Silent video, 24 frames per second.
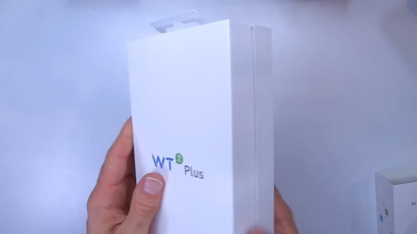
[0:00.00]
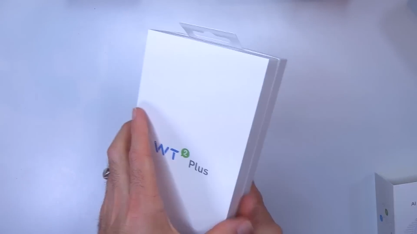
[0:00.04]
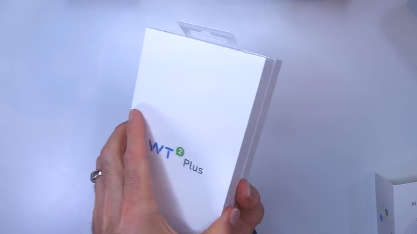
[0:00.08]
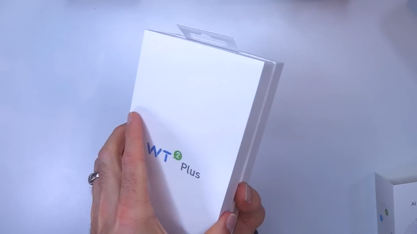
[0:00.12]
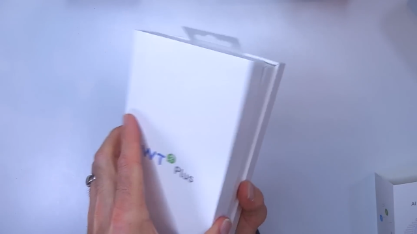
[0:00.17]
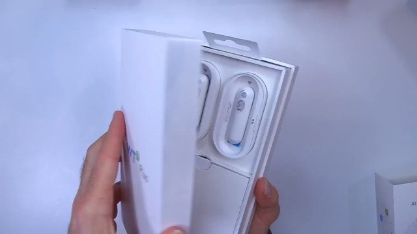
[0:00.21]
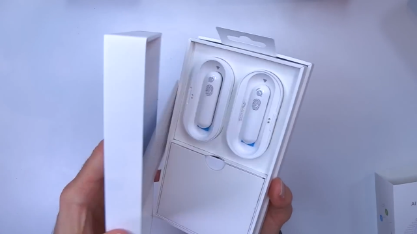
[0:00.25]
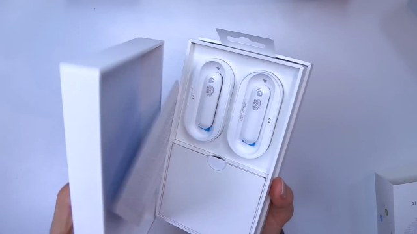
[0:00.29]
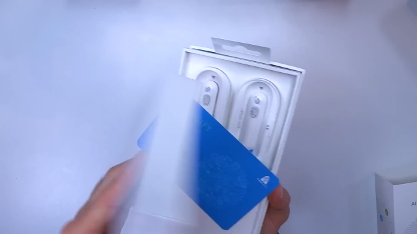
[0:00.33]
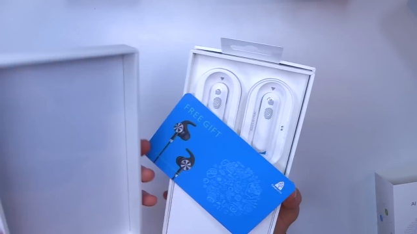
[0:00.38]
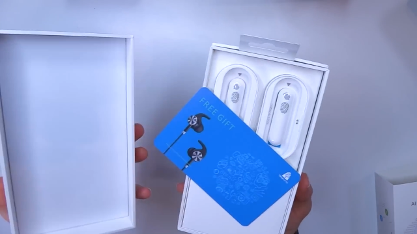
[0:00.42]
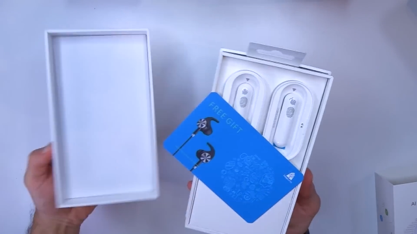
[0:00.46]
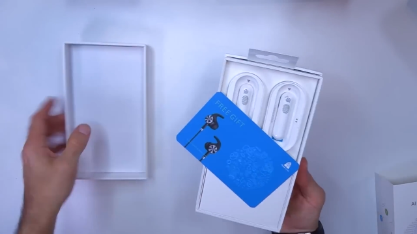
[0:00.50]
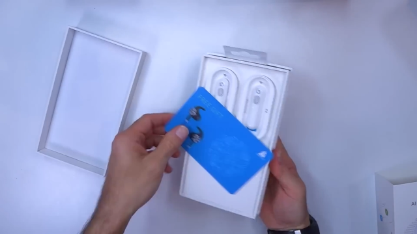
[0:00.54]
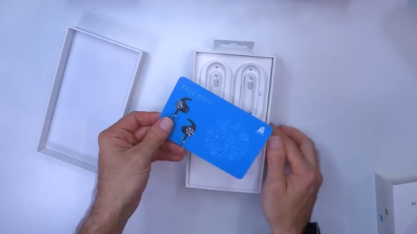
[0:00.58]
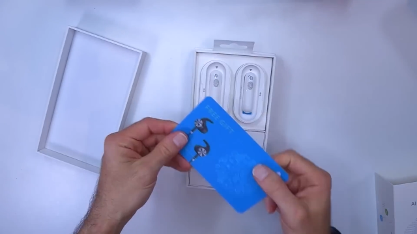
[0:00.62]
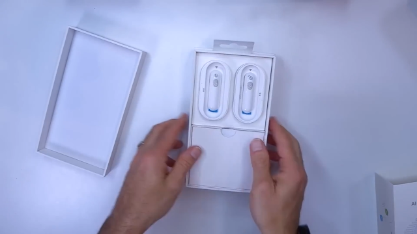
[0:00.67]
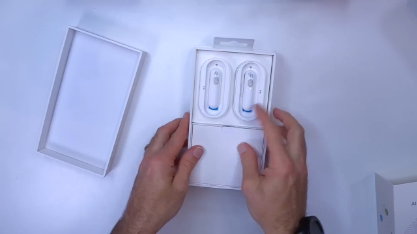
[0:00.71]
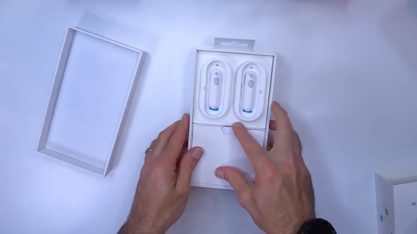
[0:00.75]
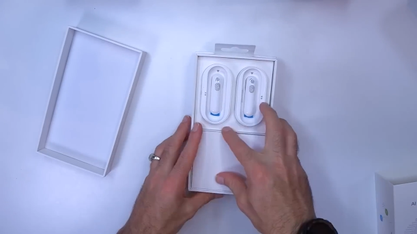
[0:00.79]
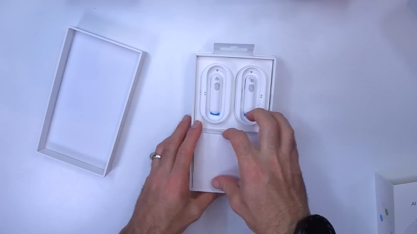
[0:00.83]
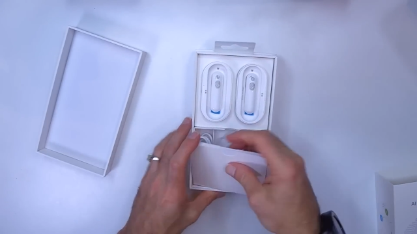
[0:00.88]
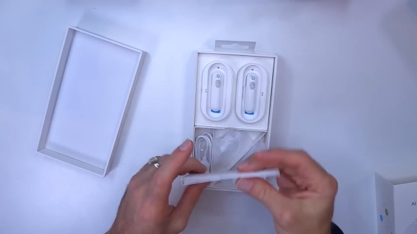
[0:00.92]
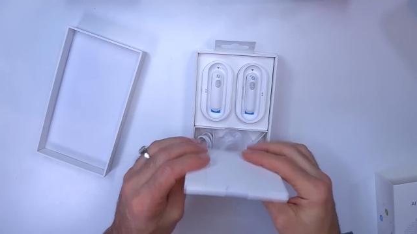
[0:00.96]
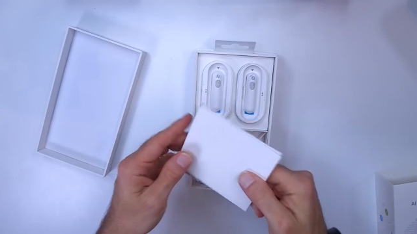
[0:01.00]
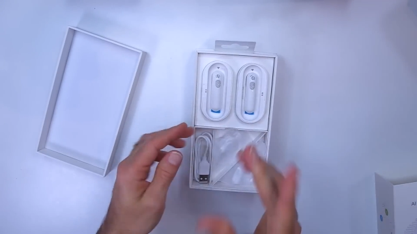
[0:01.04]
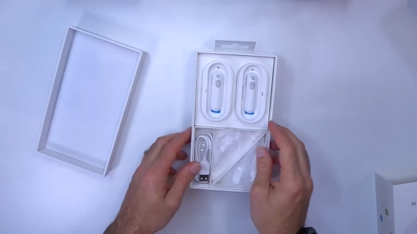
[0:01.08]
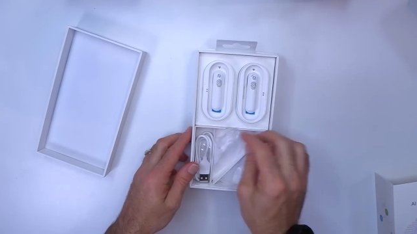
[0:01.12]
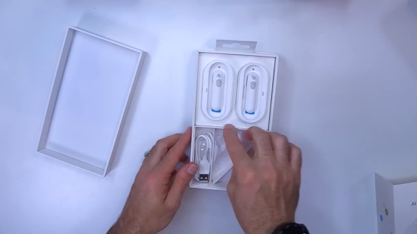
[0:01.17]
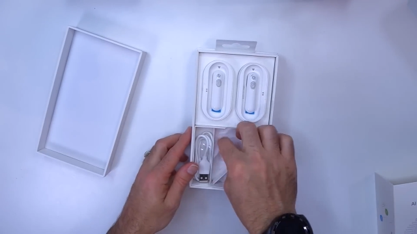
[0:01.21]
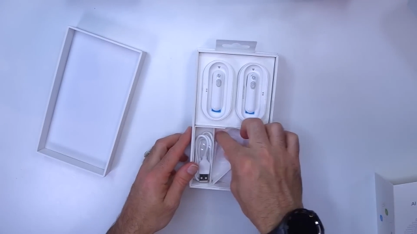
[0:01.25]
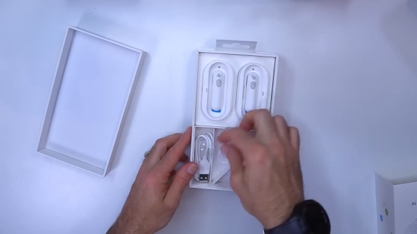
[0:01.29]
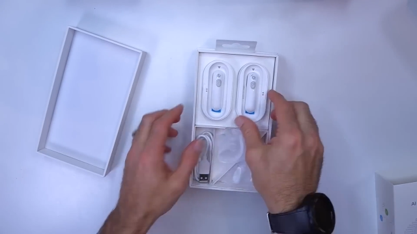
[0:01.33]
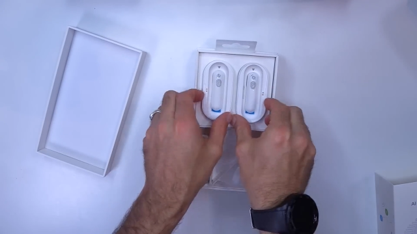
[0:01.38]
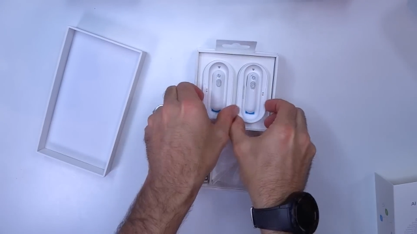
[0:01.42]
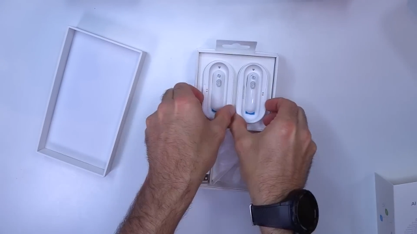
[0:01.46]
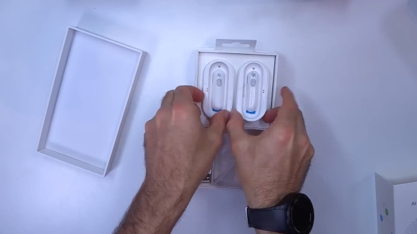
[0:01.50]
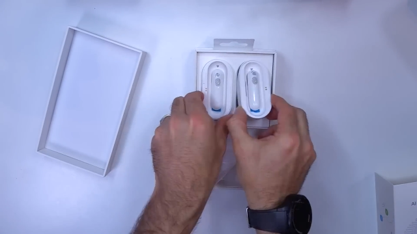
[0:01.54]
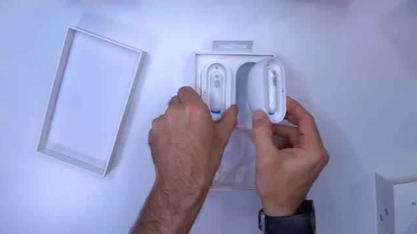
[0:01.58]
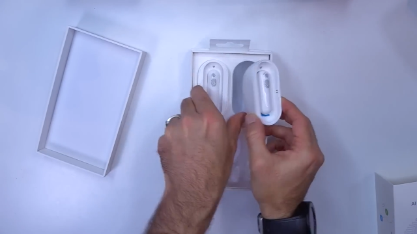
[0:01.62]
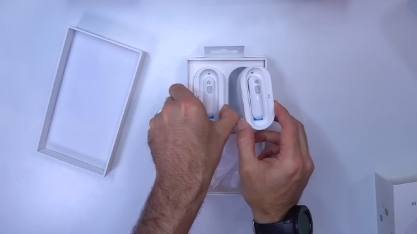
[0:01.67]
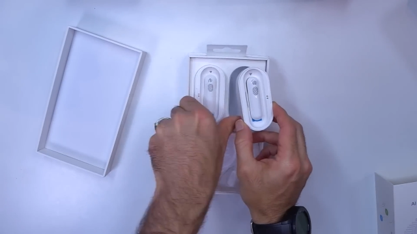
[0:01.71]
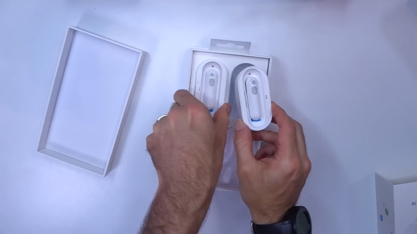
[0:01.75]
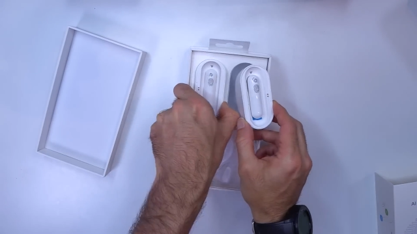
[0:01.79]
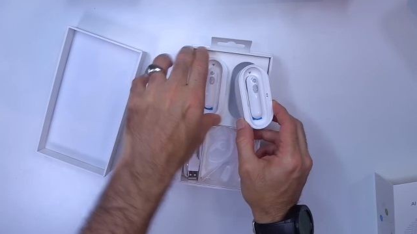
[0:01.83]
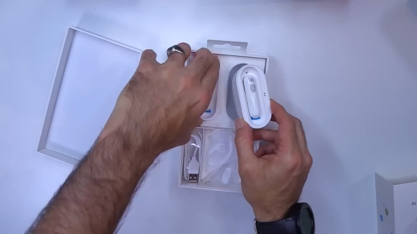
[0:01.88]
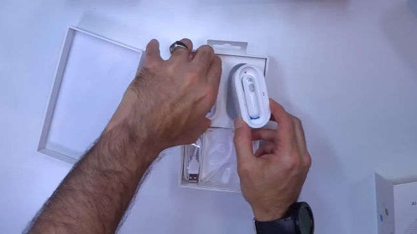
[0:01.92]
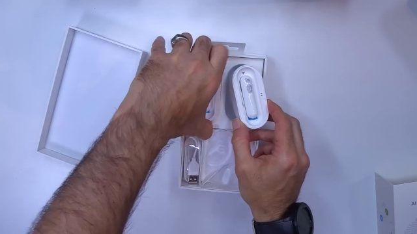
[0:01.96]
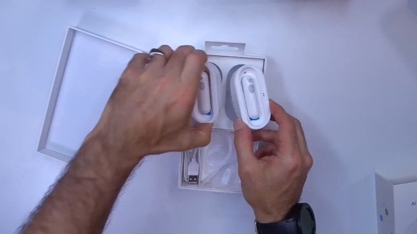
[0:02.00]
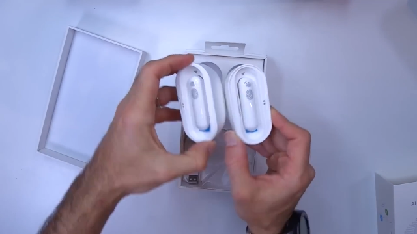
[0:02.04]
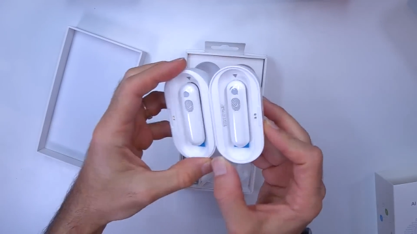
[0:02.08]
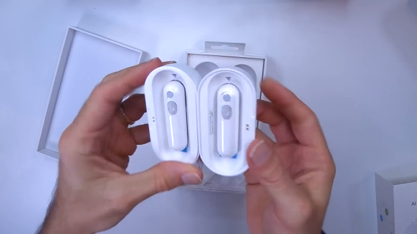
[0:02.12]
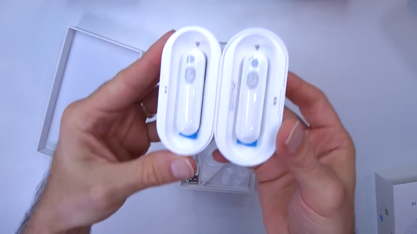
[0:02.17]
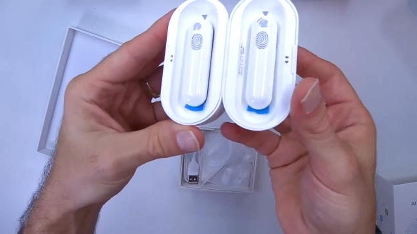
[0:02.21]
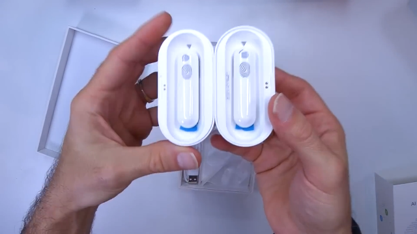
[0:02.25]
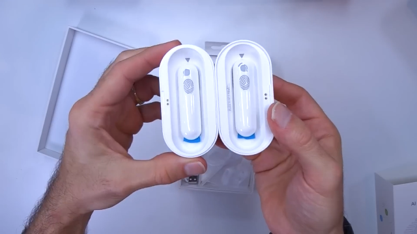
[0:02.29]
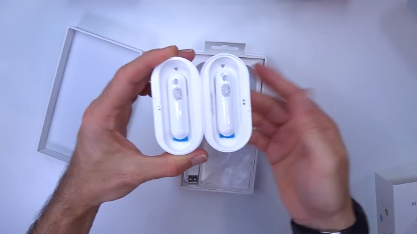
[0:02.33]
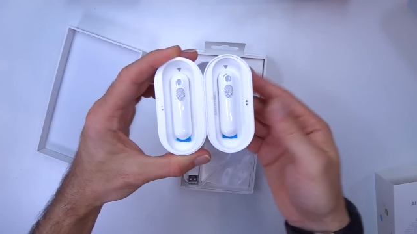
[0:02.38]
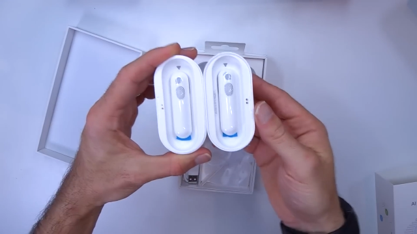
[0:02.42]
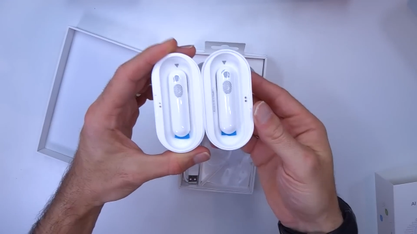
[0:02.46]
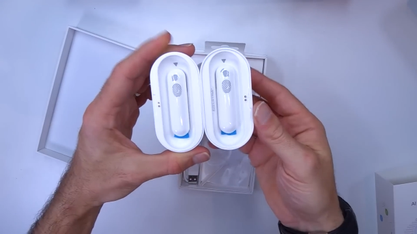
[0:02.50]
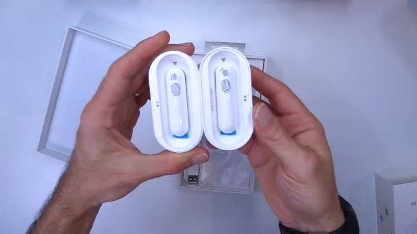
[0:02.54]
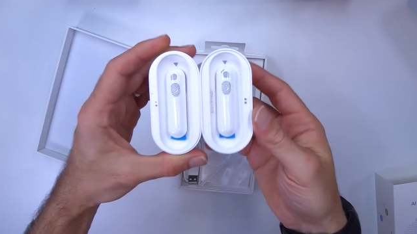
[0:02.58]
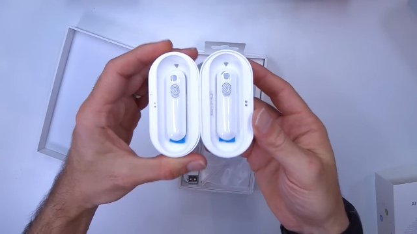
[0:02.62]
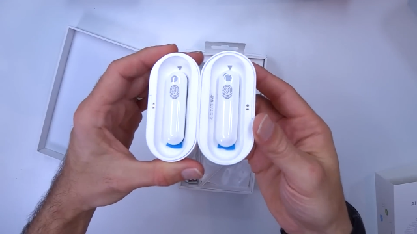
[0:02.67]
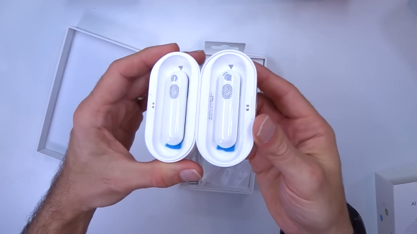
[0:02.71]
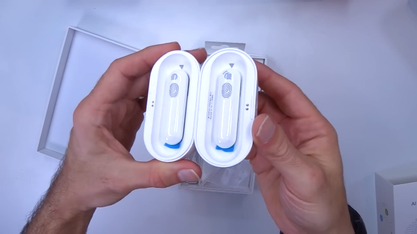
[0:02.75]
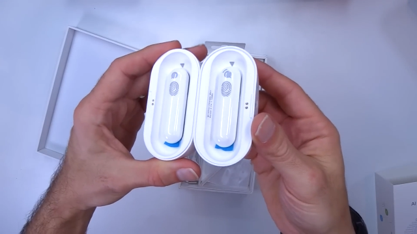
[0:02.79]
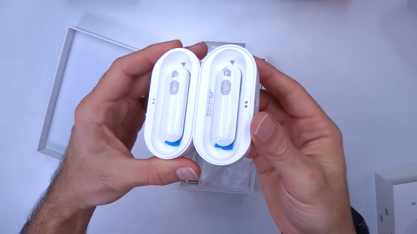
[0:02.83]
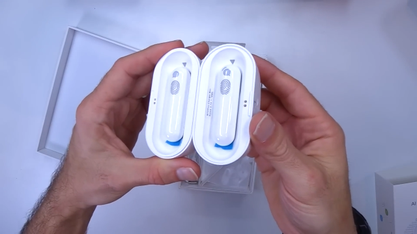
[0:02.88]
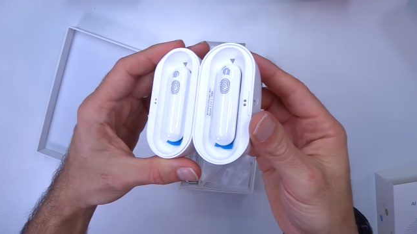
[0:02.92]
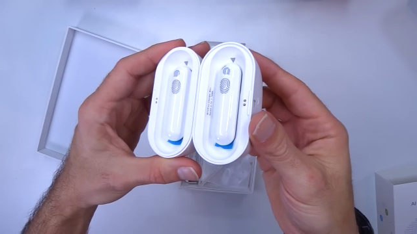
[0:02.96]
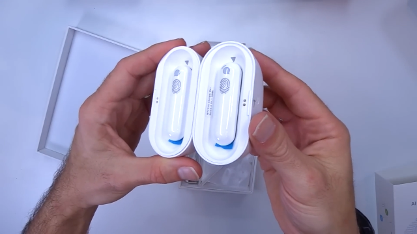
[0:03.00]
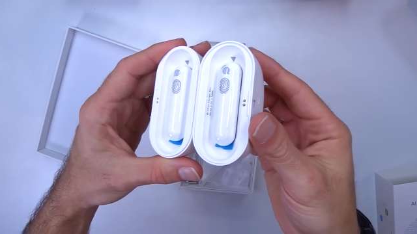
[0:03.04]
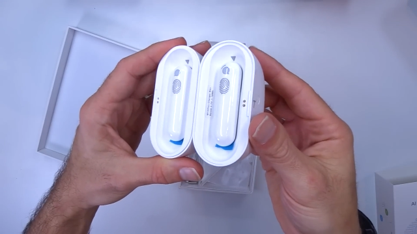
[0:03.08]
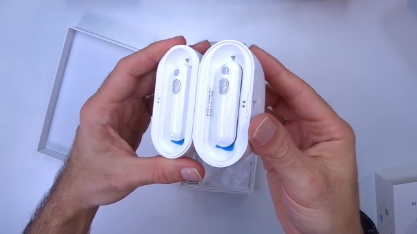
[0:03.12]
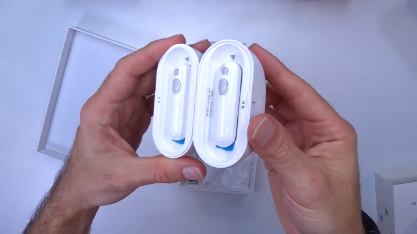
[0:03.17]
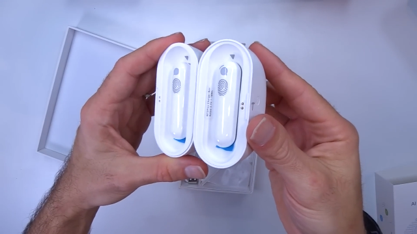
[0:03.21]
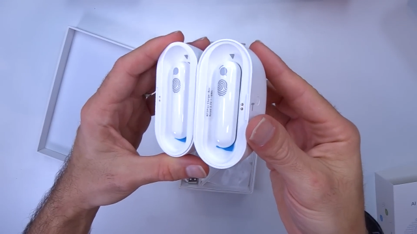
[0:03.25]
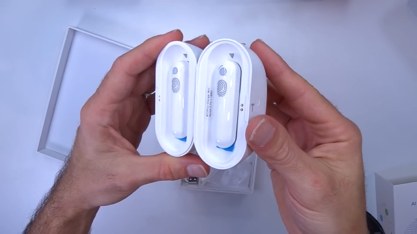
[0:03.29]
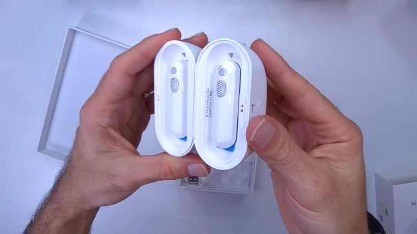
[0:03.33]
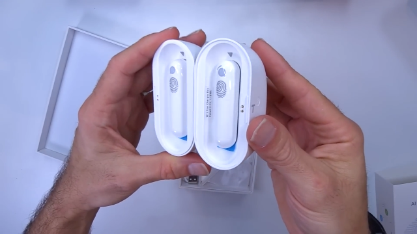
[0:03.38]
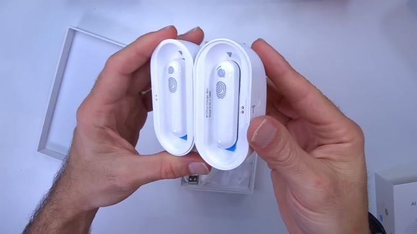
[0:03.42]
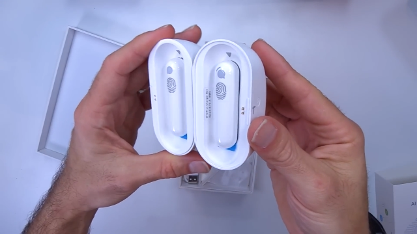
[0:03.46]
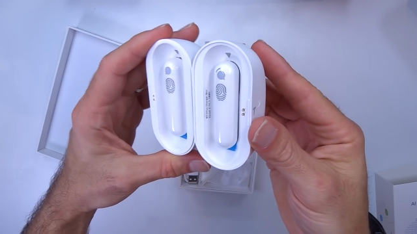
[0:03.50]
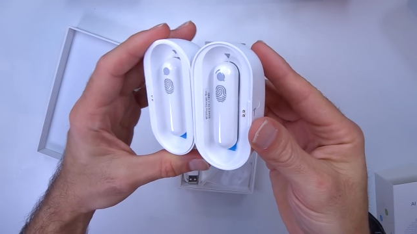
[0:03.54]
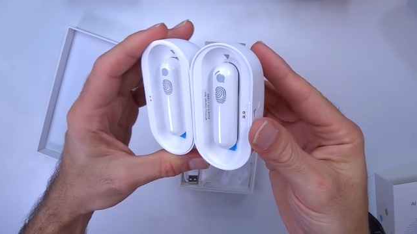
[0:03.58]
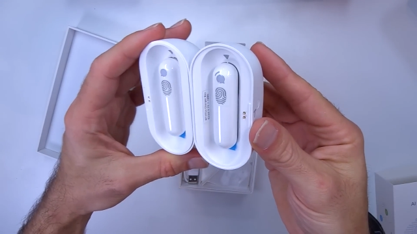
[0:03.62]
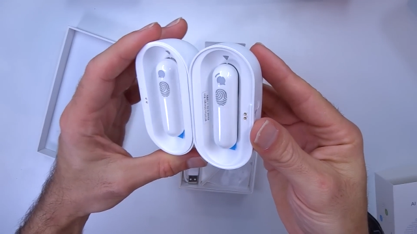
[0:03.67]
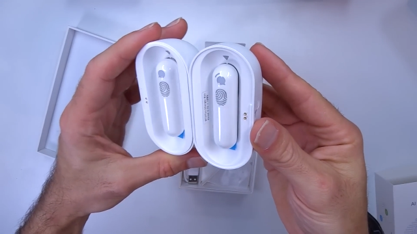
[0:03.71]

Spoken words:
[unreadable: no face in view]